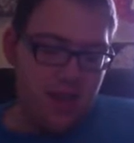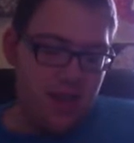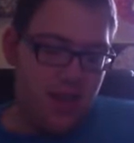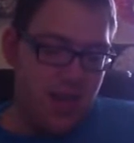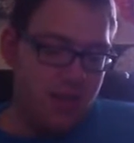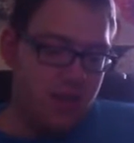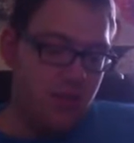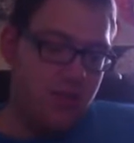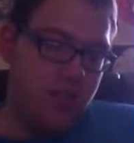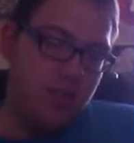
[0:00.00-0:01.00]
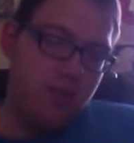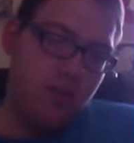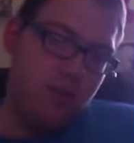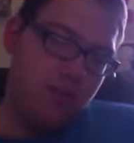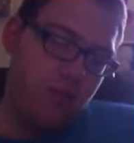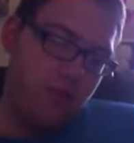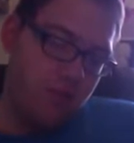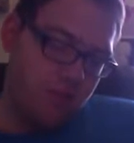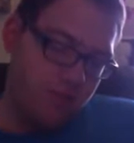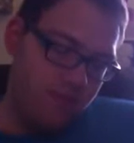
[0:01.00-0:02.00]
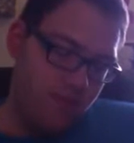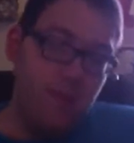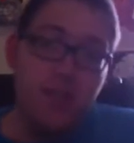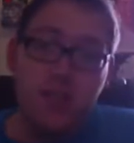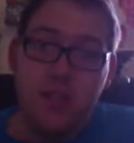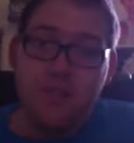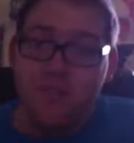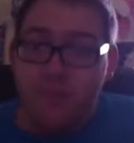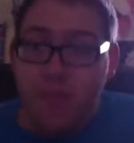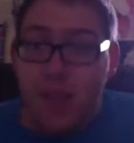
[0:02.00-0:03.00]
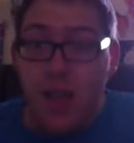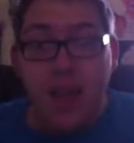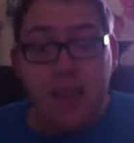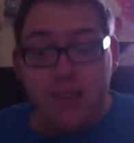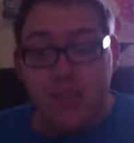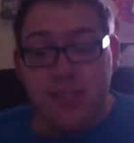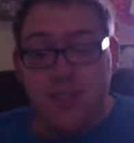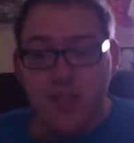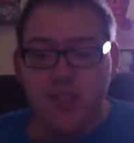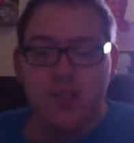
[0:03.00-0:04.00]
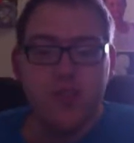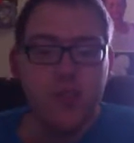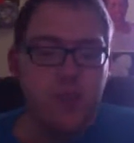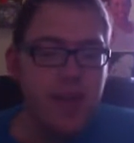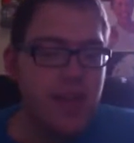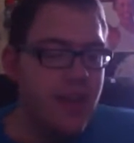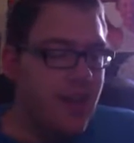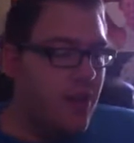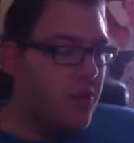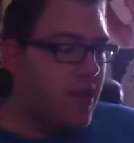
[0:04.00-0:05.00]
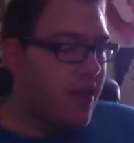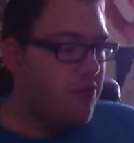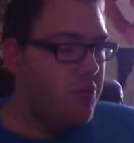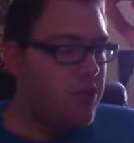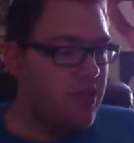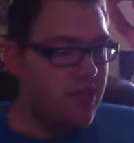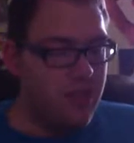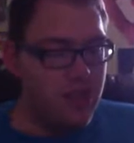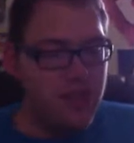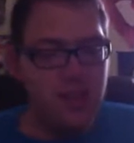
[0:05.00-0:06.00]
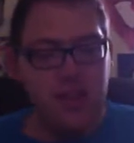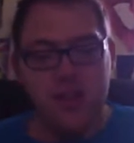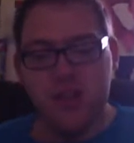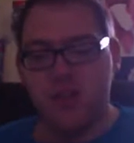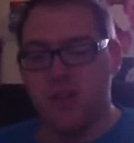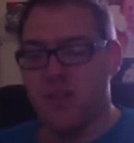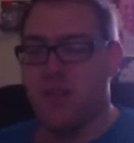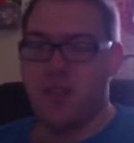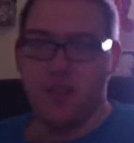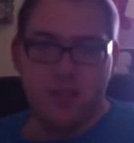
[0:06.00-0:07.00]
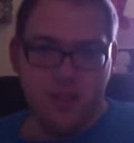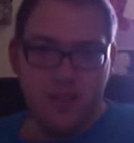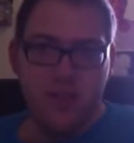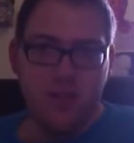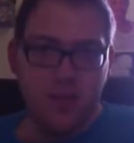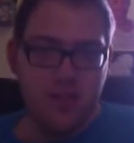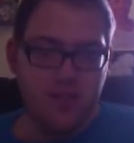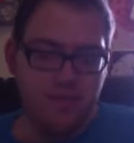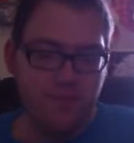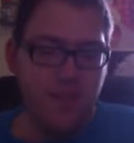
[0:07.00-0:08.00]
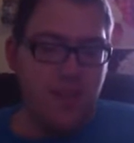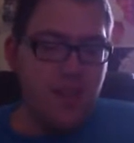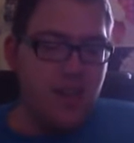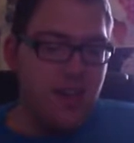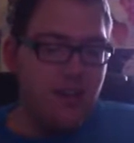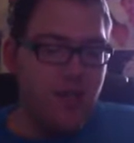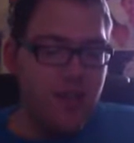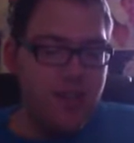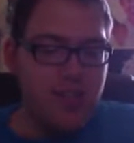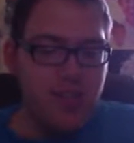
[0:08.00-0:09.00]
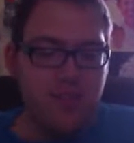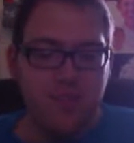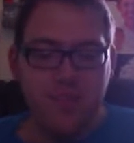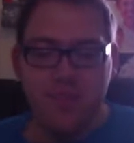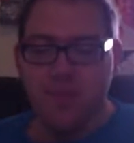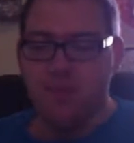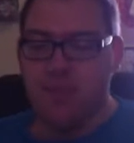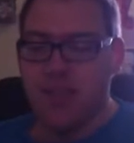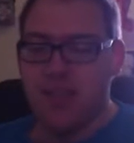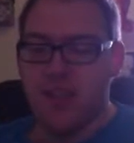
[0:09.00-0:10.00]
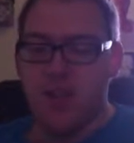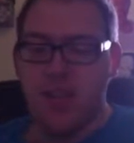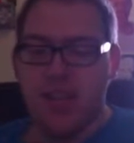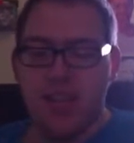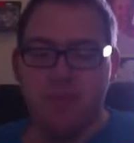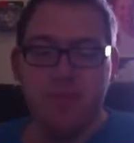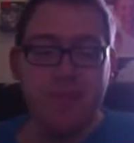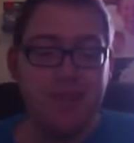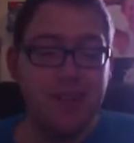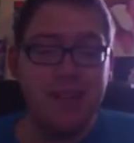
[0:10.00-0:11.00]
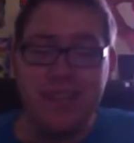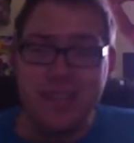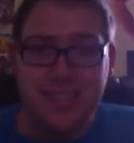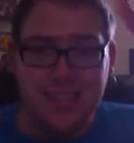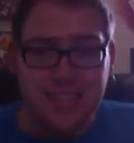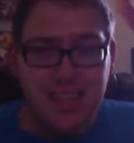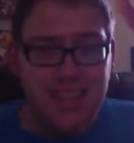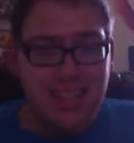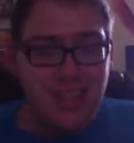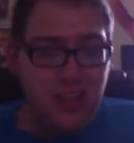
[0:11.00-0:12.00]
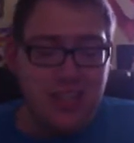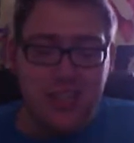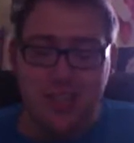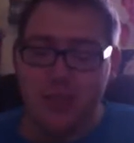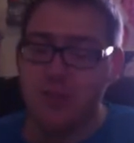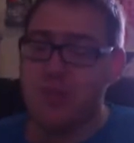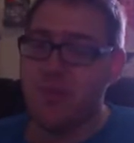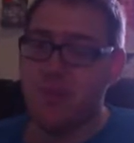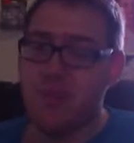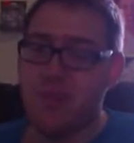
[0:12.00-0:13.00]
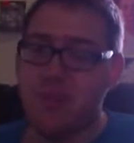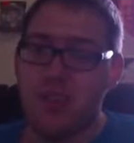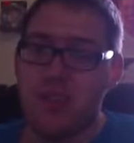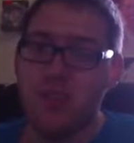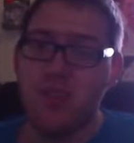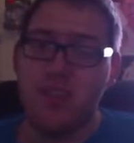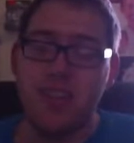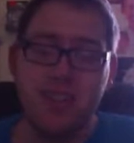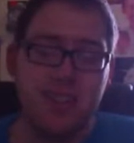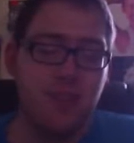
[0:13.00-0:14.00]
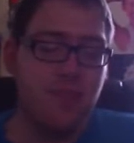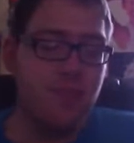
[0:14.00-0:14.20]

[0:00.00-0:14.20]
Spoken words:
And 2 teams go through from each. And so let's have a look. So Group A, we have Brazil, home nation, Croatia, Mexico, and Cameroon. Now this is not an easy group for Brazil. They could have got it easier.